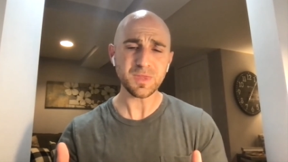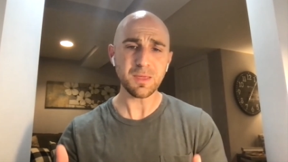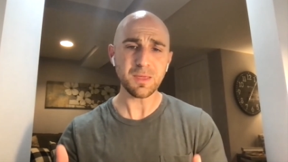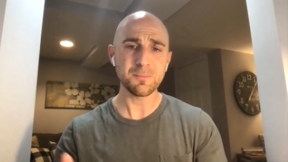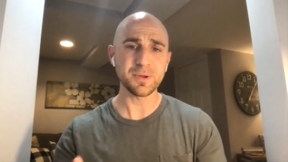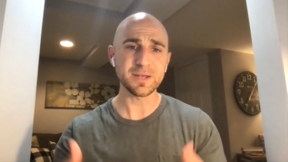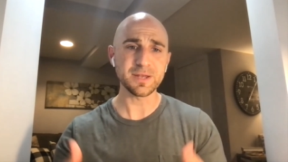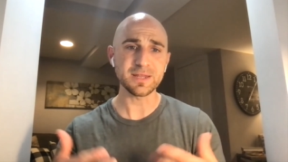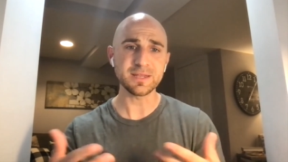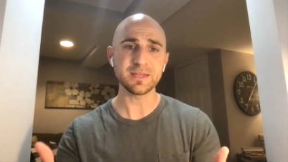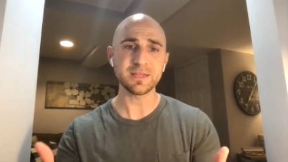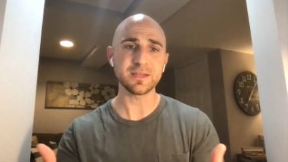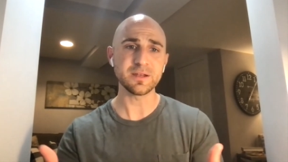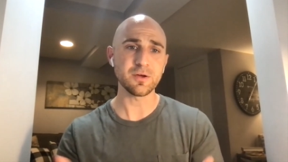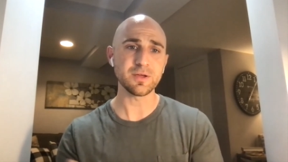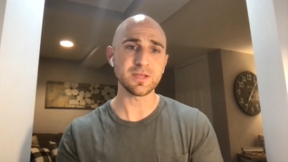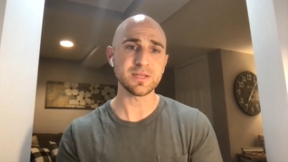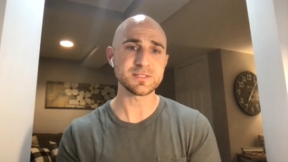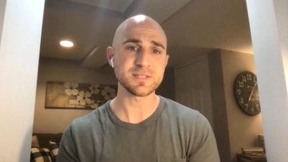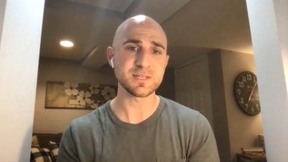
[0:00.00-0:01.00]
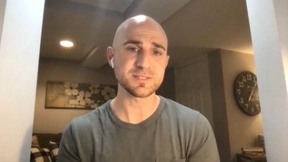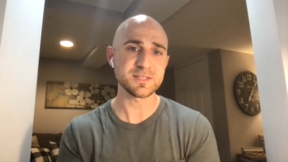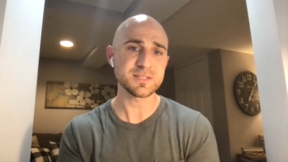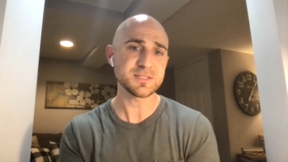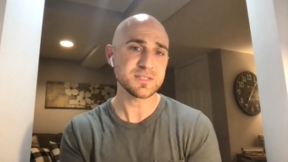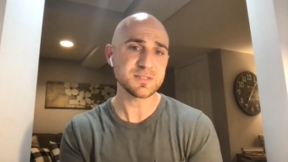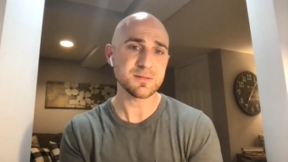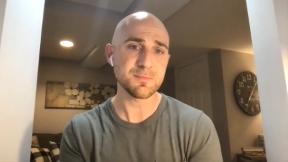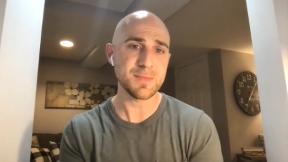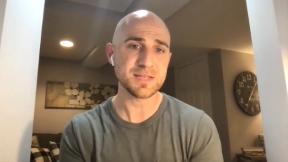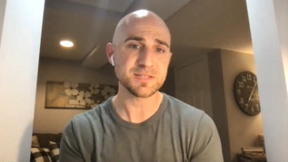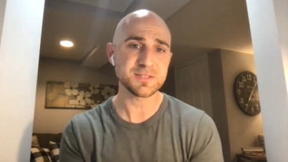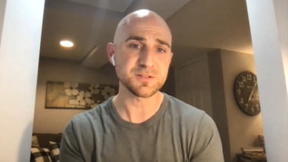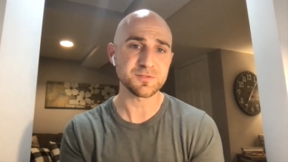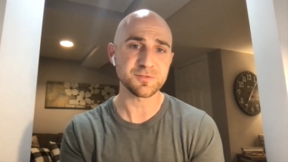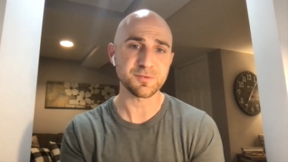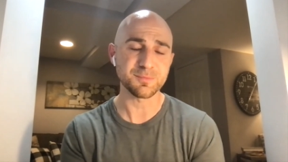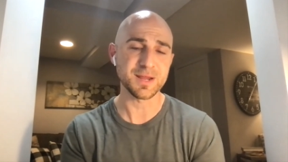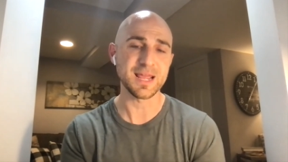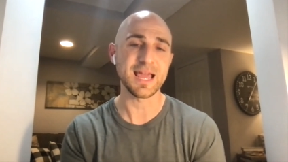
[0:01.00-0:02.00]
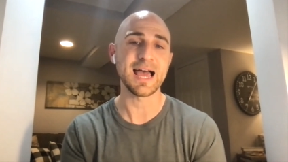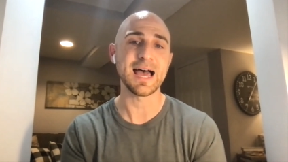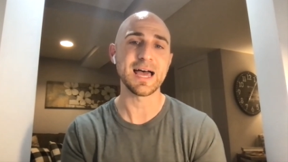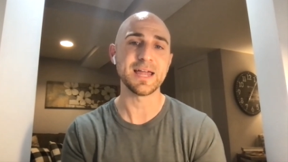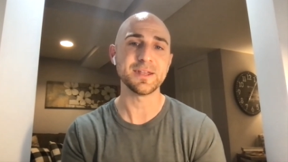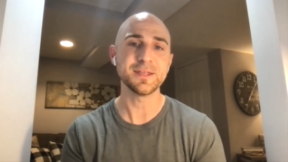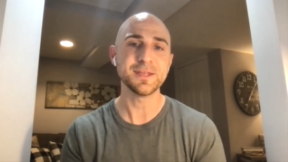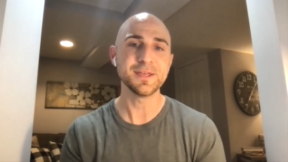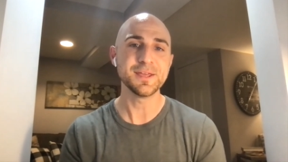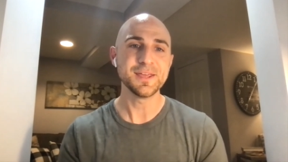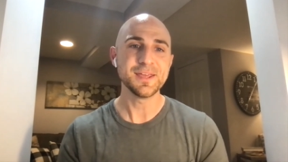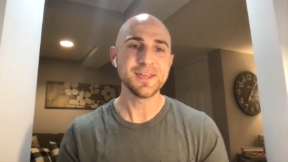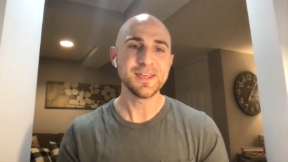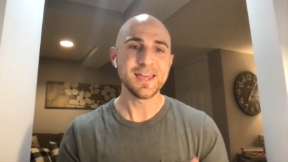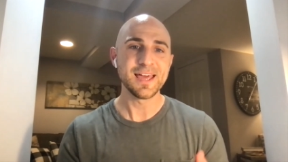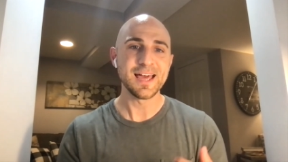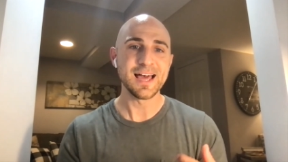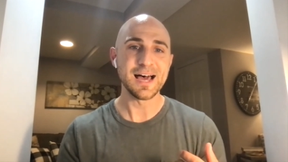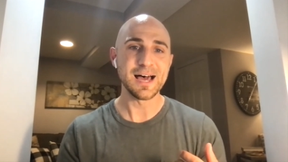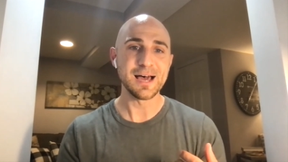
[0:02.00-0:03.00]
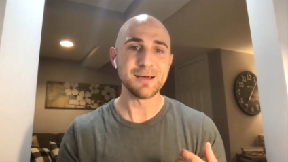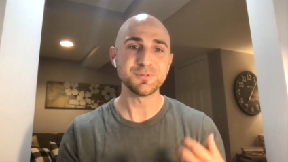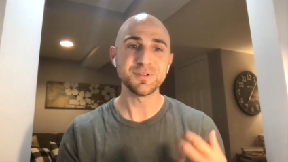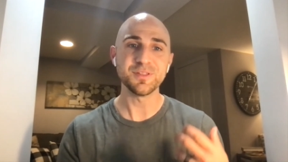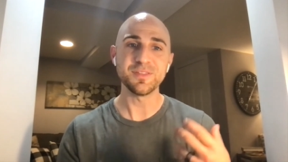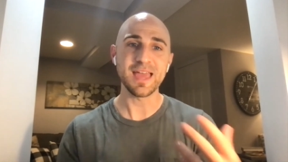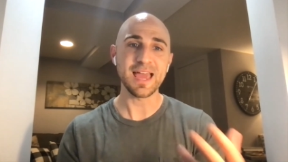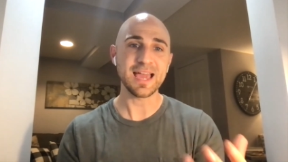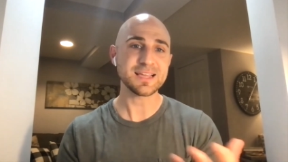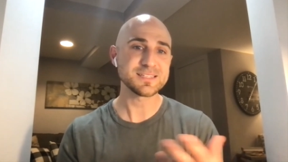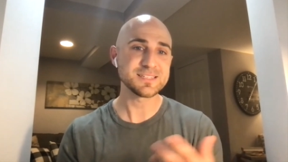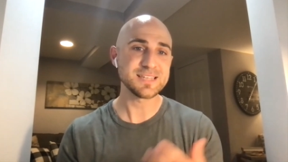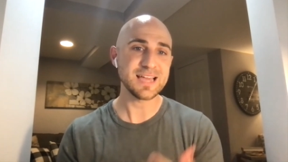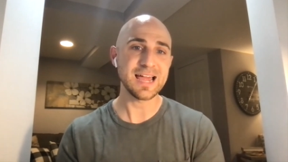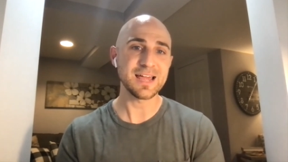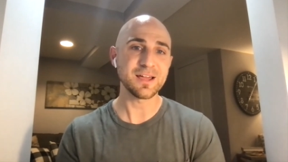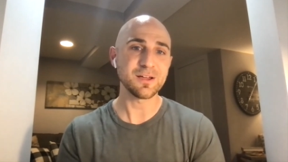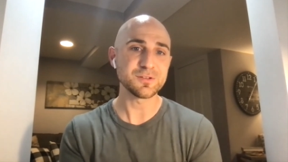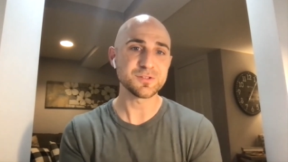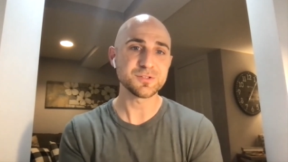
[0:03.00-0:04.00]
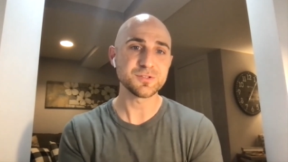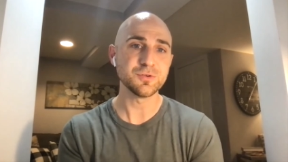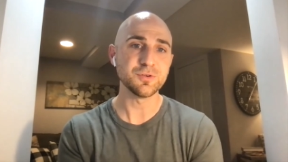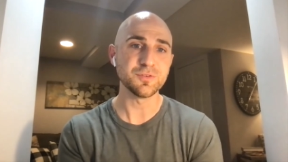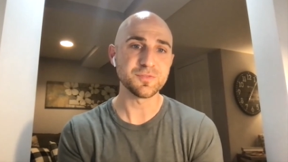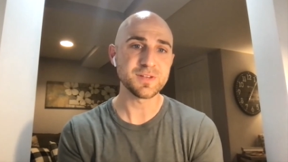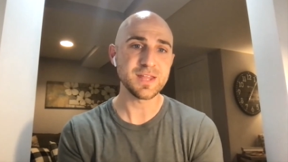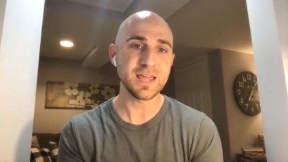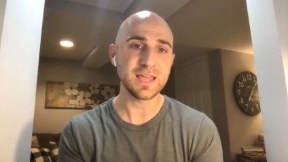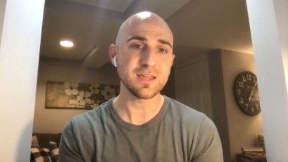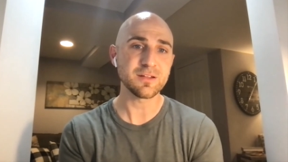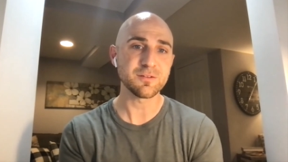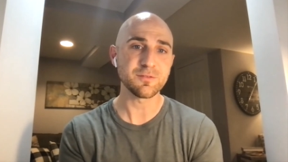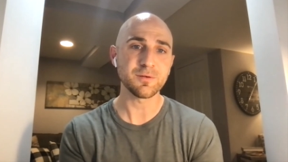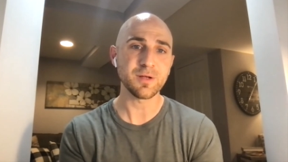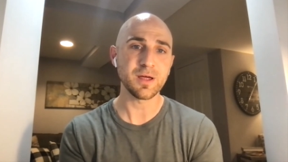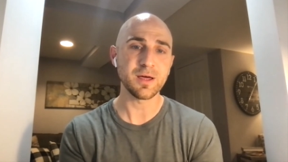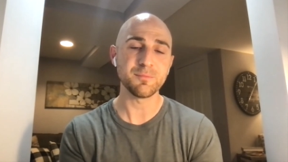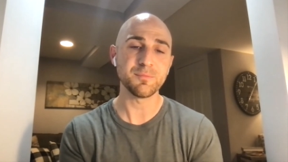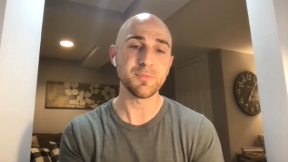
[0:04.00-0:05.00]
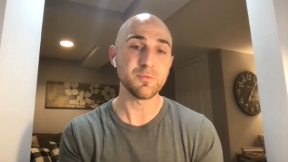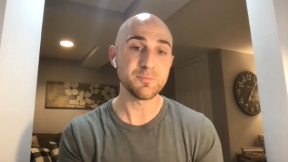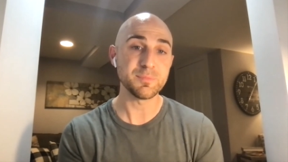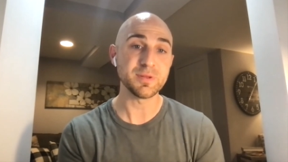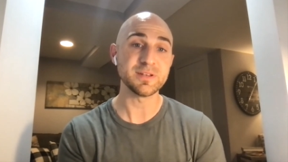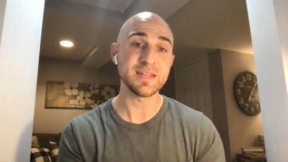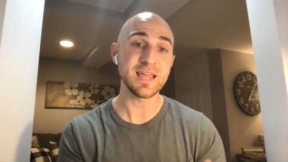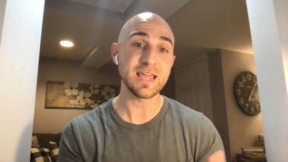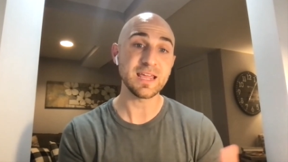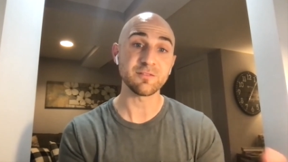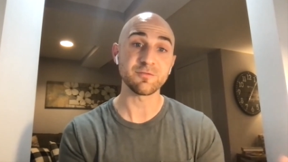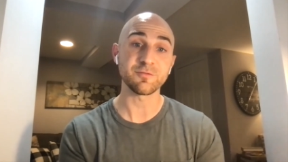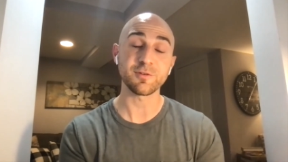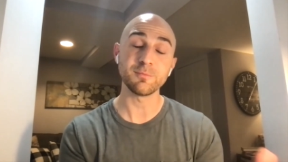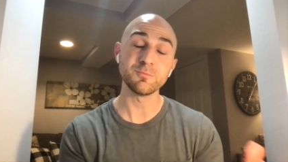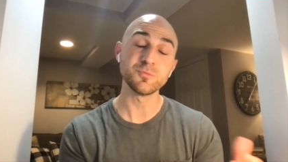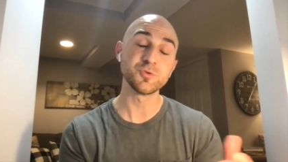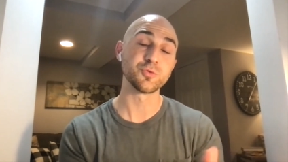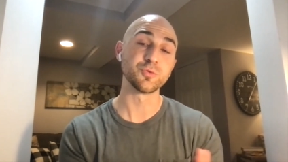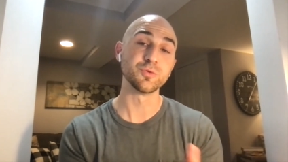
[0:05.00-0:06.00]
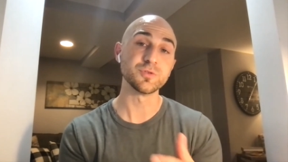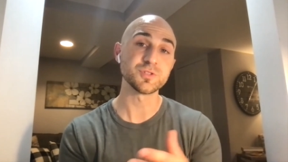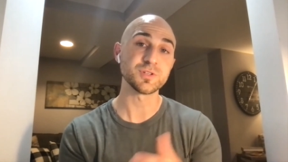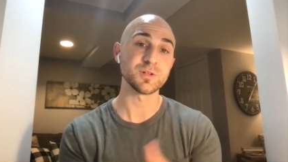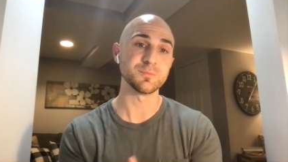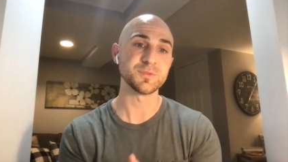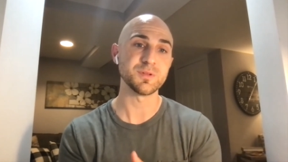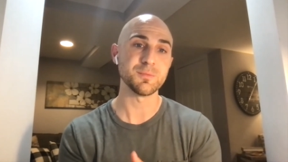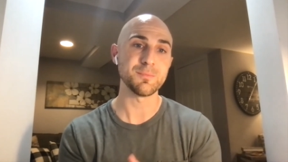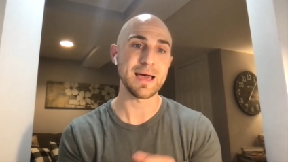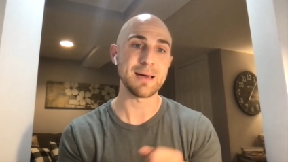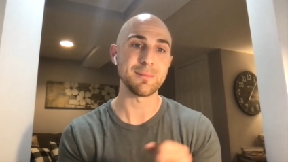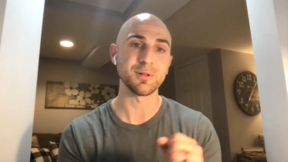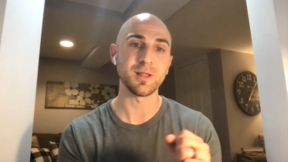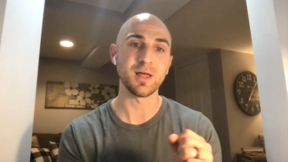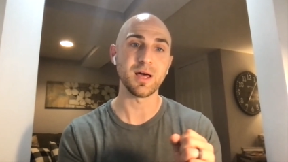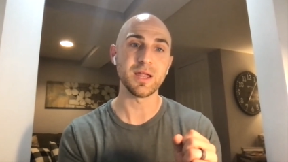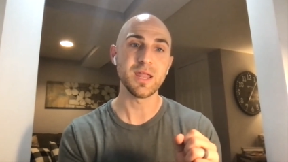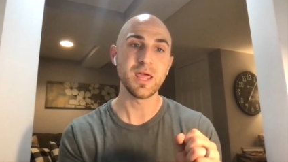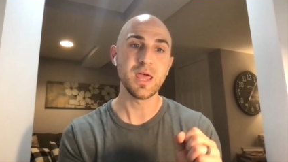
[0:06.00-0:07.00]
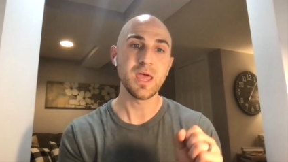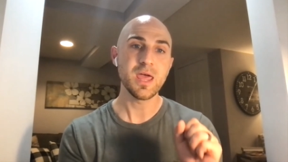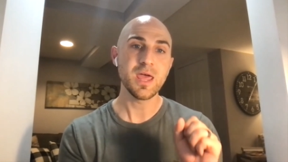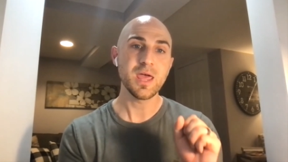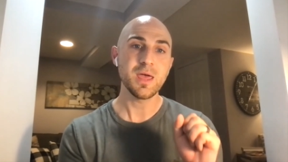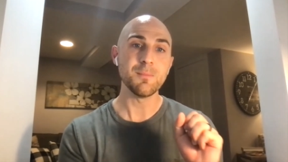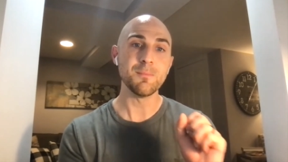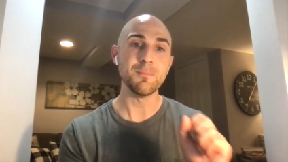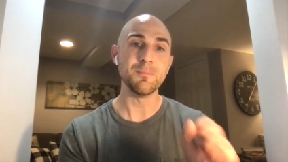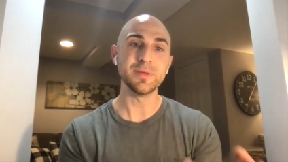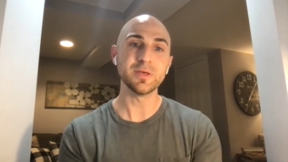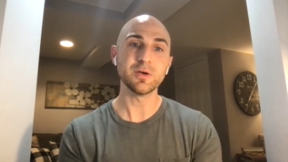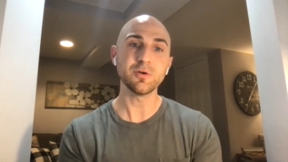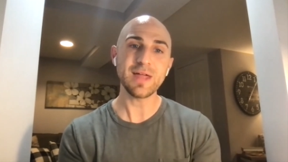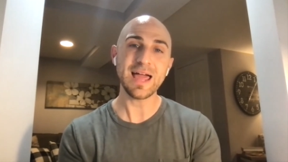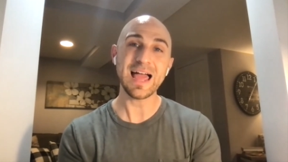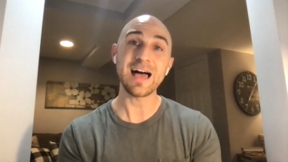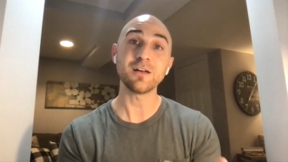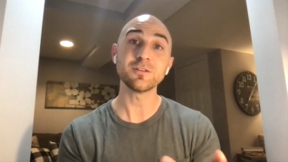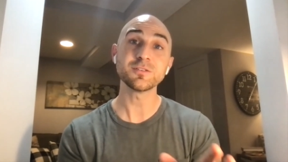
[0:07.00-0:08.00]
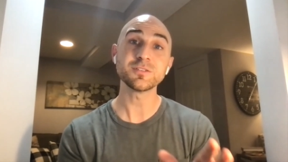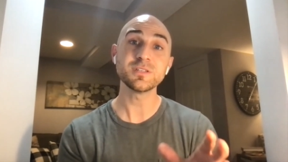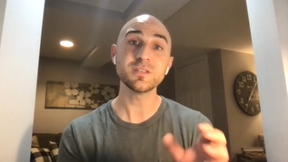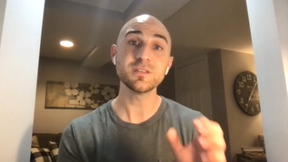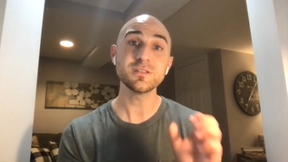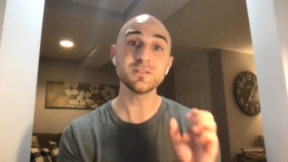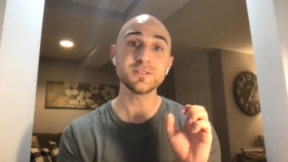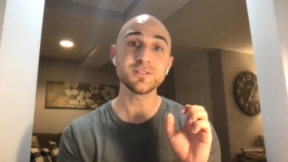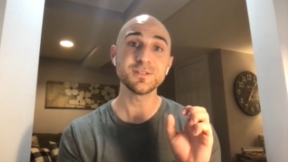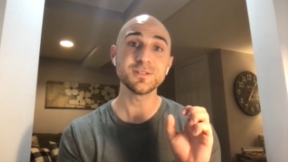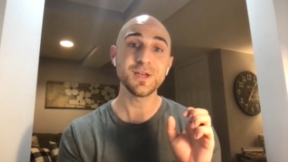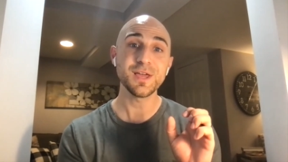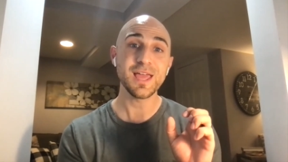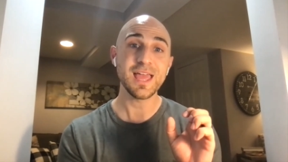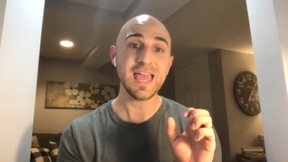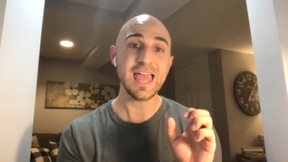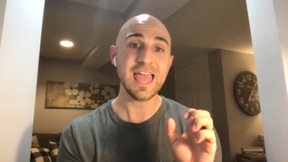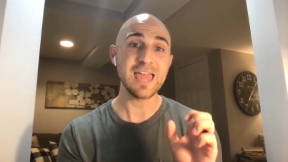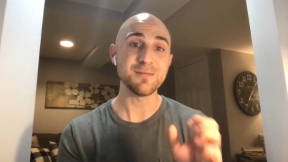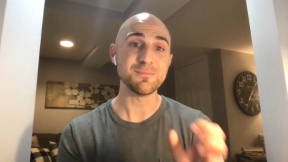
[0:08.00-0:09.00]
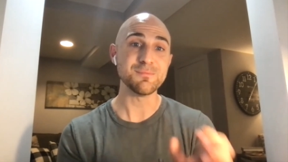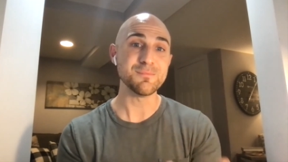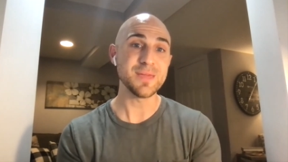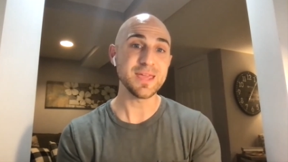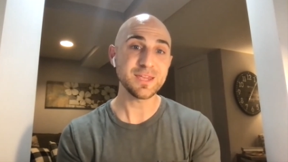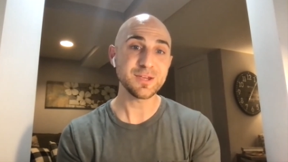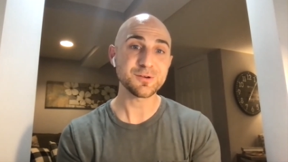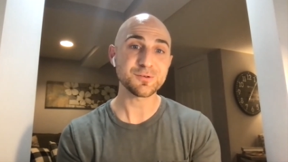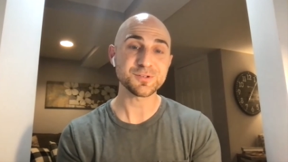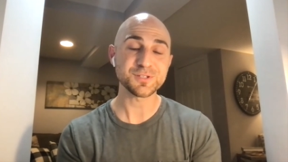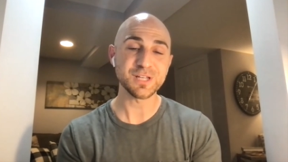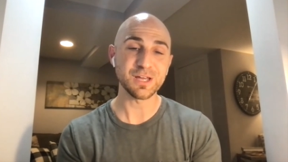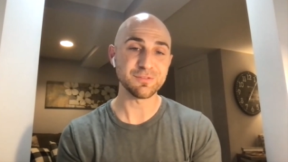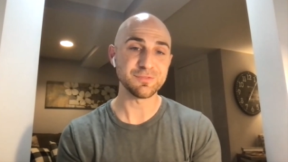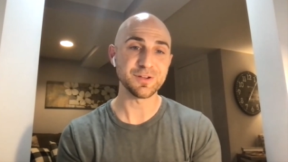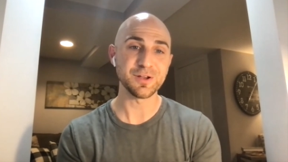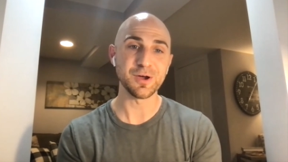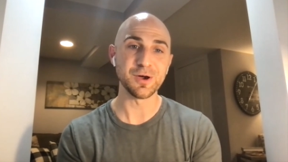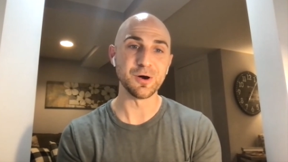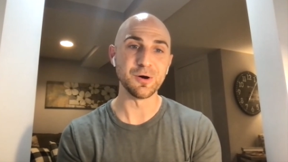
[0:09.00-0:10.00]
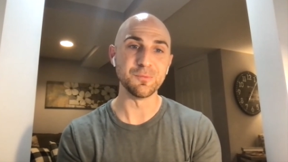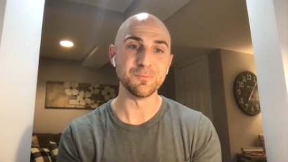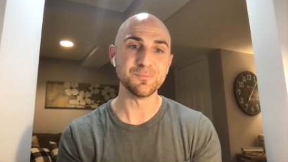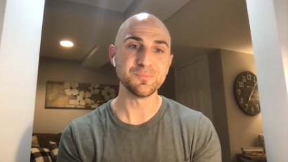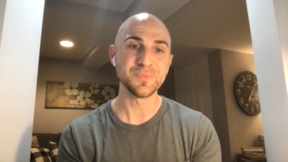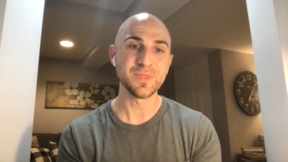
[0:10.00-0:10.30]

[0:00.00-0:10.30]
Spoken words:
but he says, this is a message from God to the exiles who have been taken from Jerusalem to Babylon. Build houses and make yourself at home.